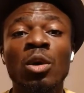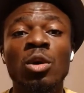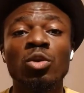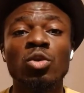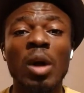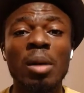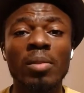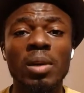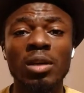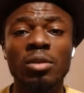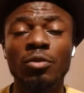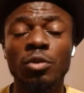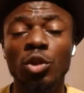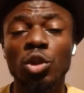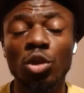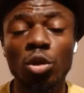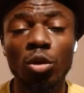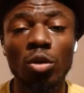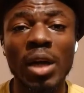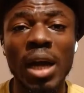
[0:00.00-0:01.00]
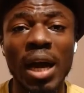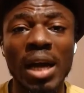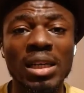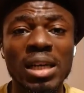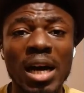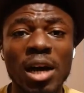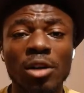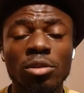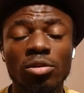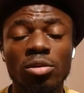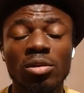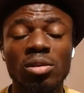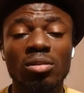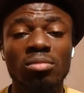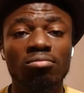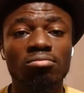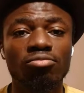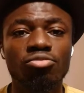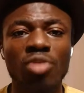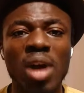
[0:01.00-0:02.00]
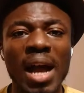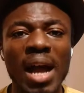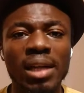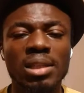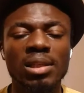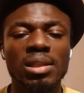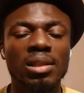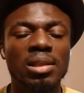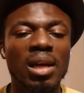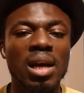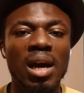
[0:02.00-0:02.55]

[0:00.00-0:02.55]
So I believe you can now write